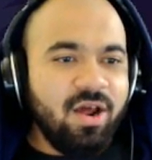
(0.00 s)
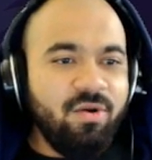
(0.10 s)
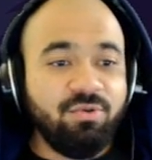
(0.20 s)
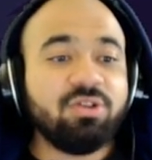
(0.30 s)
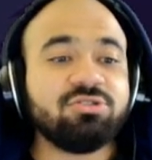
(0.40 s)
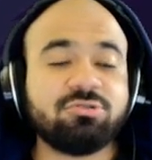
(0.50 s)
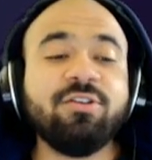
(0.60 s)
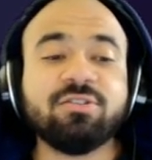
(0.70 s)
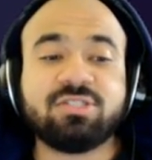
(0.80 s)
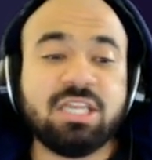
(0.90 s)
When one
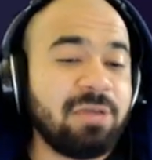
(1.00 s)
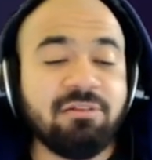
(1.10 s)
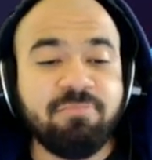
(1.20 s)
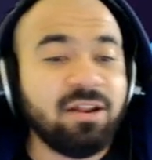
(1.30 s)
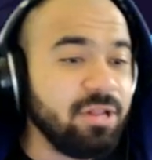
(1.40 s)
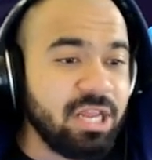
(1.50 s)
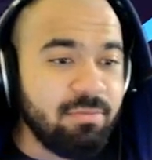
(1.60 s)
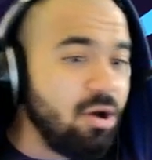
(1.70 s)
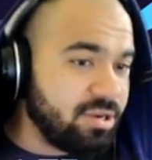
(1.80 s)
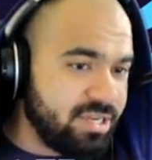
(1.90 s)
trainer's team can't battle
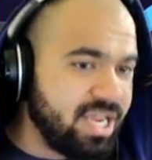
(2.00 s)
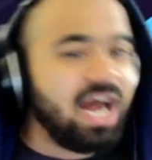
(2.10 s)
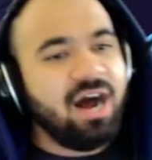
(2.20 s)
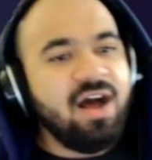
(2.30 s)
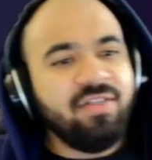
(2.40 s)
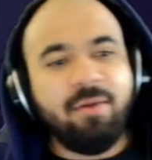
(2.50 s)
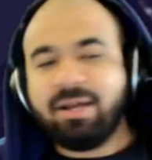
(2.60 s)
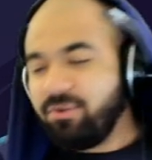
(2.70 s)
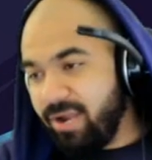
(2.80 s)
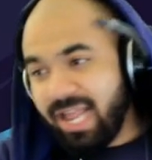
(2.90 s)
anymore, yeah, the
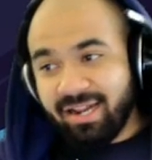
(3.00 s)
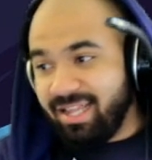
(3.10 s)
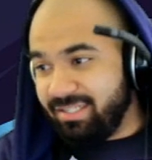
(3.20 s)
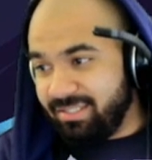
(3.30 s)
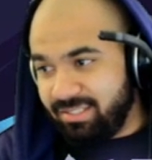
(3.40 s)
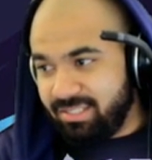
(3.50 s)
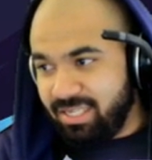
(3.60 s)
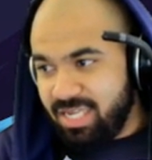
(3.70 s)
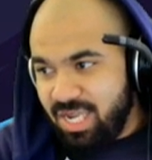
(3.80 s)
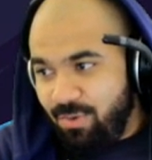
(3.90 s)
battle royale ends.
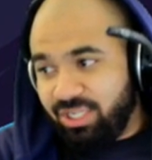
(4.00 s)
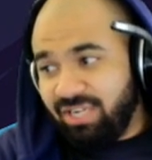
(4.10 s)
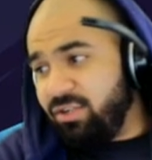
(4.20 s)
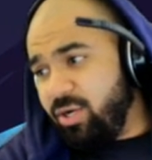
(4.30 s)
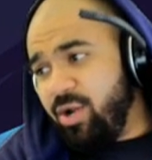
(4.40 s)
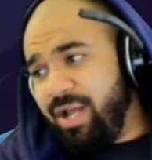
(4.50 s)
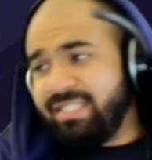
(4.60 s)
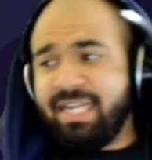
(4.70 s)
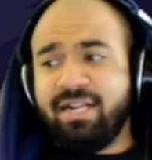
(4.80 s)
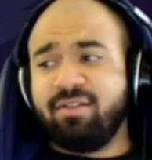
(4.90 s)
Whichever trainer has
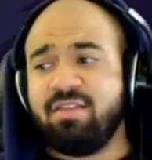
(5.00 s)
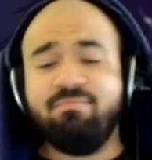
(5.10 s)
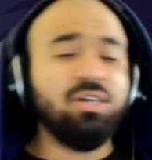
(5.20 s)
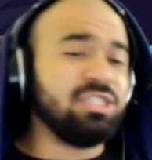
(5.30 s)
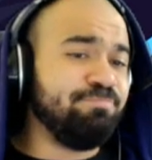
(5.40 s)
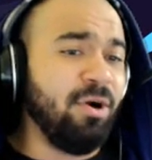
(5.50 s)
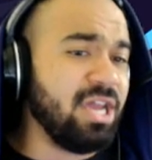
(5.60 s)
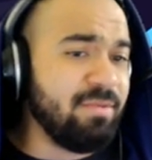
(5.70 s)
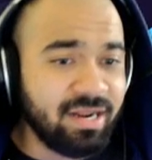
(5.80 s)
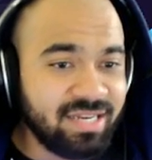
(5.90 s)
taken out the most
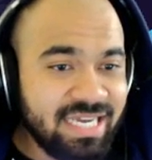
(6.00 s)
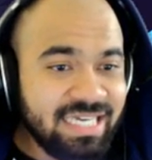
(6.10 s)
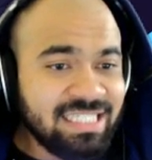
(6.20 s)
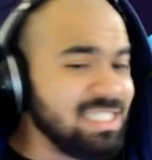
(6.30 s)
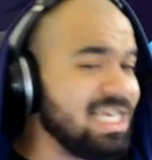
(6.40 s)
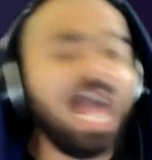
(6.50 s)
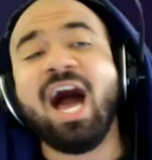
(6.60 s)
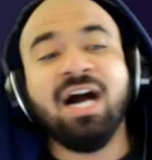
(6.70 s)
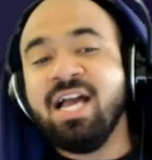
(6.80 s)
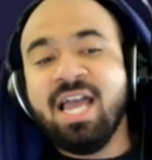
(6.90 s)
Pokemon,
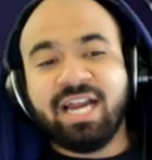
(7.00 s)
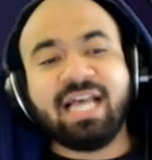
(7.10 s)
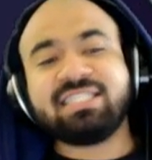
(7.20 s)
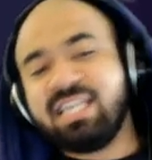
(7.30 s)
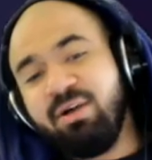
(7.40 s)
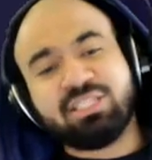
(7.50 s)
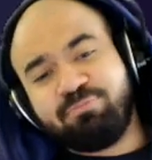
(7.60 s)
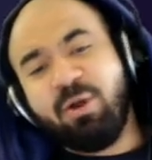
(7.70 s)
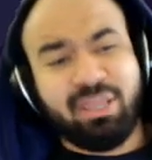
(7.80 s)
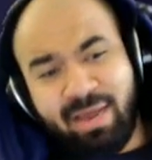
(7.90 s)
yeah, and has the most
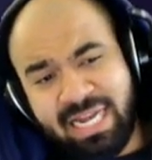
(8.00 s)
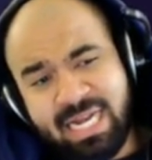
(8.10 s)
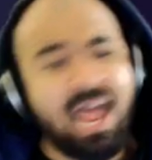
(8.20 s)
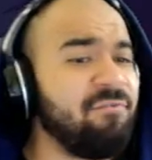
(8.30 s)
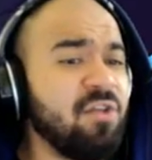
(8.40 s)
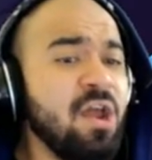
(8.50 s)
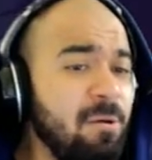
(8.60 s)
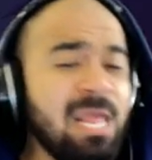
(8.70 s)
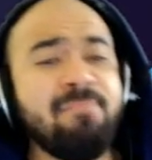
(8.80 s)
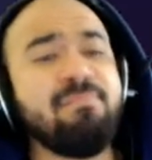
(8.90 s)
Pokemon left
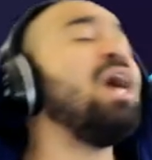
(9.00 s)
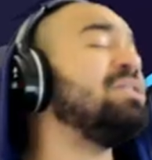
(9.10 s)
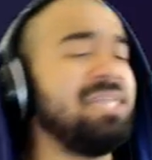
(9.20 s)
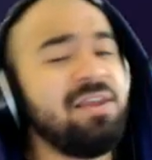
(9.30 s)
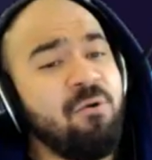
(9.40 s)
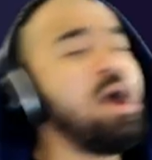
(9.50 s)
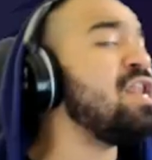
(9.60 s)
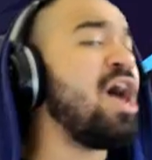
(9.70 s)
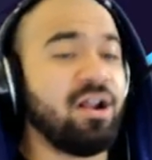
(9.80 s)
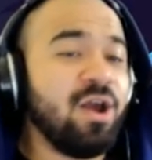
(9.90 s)
will emerge the
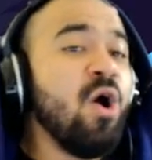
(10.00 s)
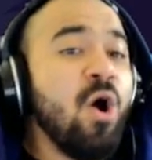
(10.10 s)
winner!